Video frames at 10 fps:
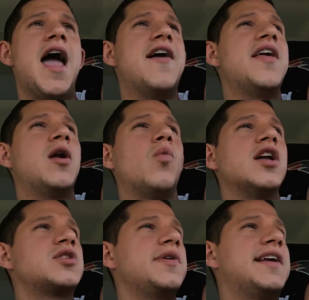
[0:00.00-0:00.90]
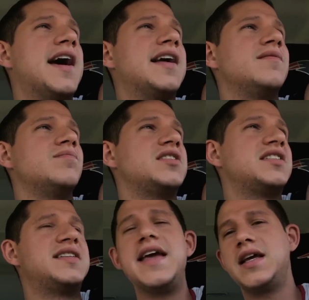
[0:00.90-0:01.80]
And then once we get
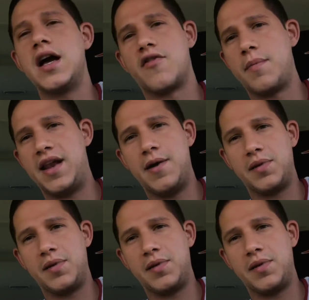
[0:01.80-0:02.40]
state government